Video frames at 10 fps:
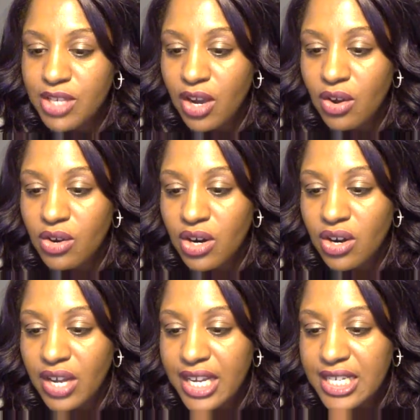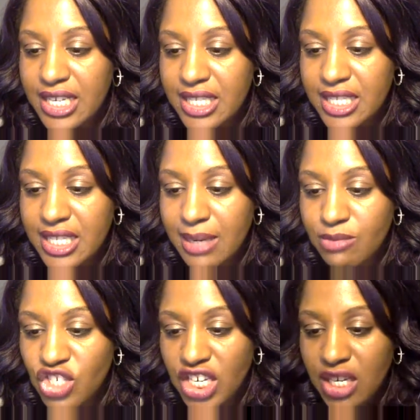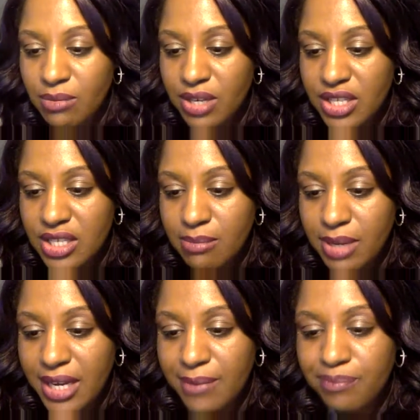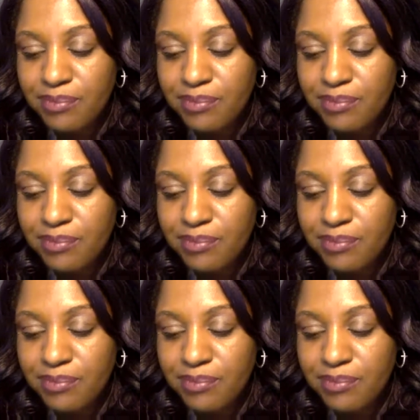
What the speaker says: to old girl? It doesn't seem genuine to me.